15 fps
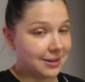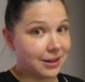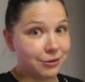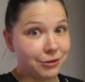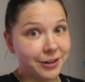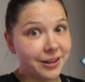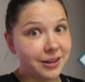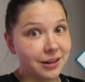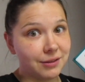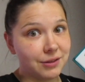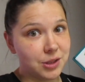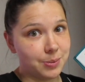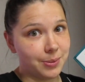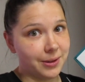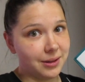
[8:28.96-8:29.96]
I freaking love
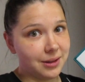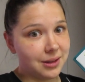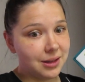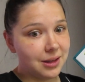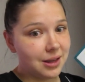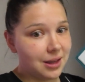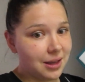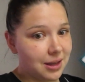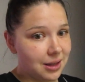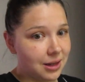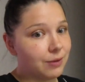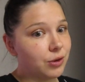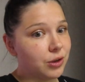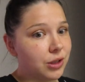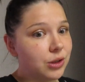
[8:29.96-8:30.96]
this book.
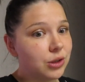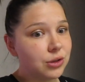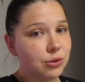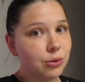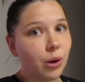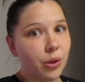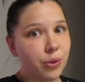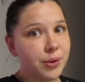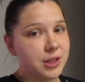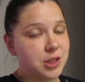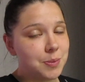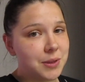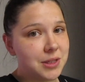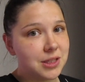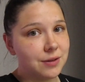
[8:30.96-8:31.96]
I've already looked through all the
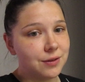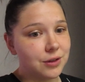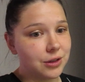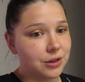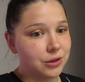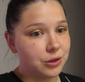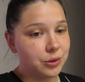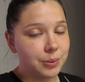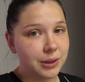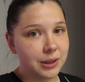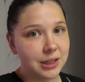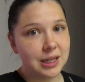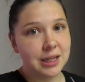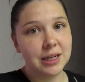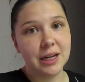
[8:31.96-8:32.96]
recipes of her new
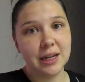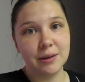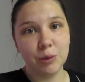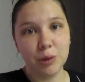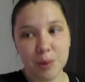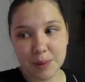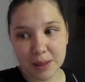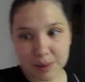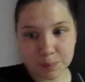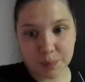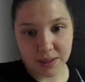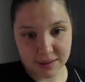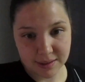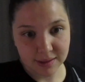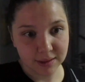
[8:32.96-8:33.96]
book and I want to make
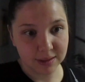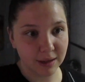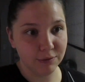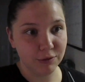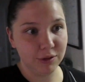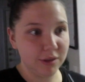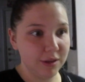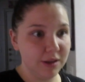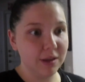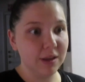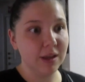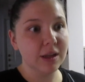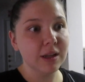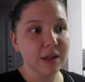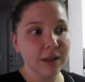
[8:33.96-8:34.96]
basically everything
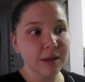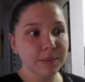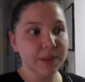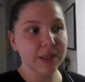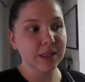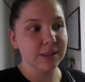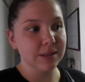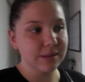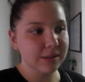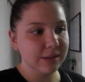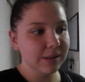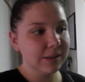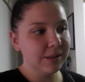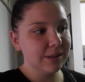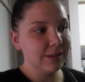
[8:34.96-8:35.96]
in it because
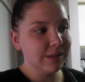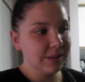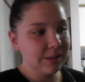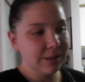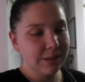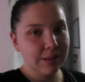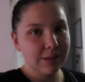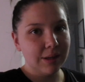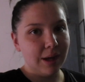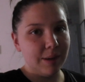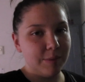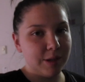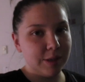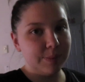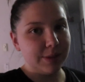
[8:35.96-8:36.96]

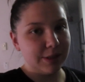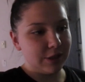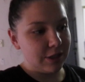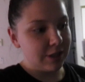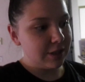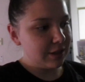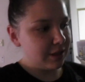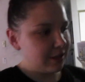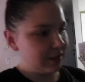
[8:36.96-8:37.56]
I'm on a budget.